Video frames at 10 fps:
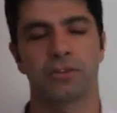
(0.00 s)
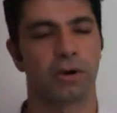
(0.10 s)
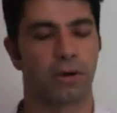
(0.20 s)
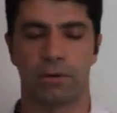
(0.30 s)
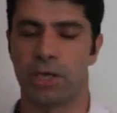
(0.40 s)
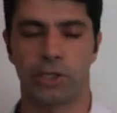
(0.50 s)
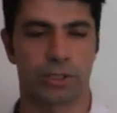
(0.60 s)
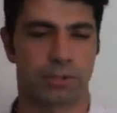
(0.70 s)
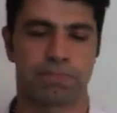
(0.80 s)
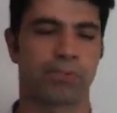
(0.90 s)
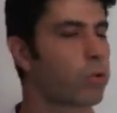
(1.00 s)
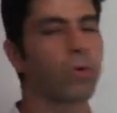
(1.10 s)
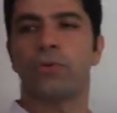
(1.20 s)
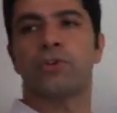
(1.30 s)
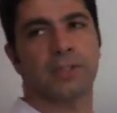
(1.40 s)
So we
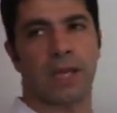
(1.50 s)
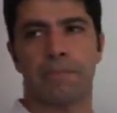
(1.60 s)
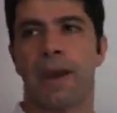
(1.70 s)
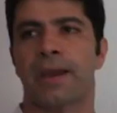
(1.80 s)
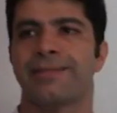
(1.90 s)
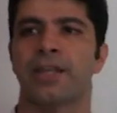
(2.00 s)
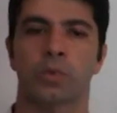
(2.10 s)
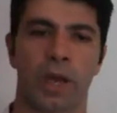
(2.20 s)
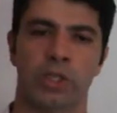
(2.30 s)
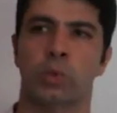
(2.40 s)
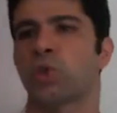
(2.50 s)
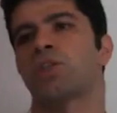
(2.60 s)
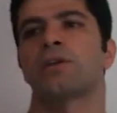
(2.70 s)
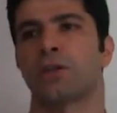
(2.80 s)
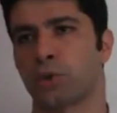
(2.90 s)
just get it back, and that's why
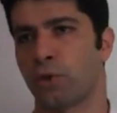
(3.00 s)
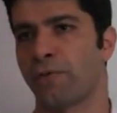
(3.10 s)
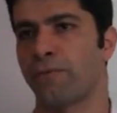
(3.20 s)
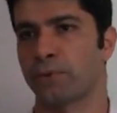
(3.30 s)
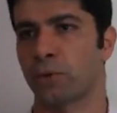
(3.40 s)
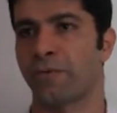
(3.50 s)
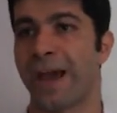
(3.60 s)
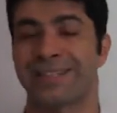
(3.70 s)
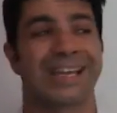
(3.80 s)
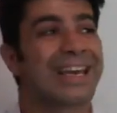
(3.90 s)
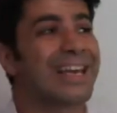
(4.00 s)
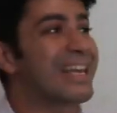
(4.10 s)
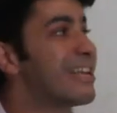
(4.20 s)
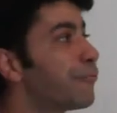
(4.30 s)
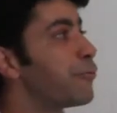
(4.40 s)
switches are so fast.
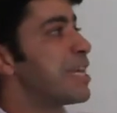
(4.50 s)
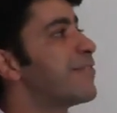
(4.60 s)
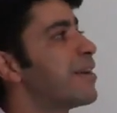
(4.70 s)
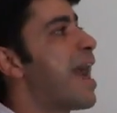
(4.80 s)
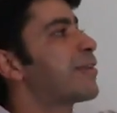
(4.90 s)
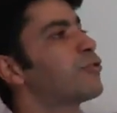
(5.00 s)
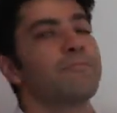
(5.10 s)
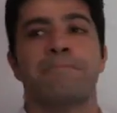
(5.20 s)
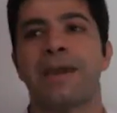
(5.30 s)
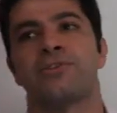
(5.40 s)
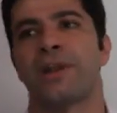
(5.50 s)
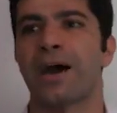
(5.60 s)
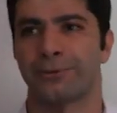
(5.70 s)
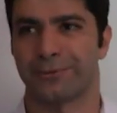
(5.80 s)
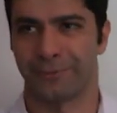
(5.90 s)
If we even had to page it
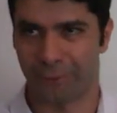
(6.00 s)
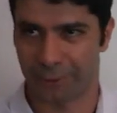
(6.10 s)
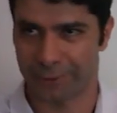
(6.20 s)
out, of course,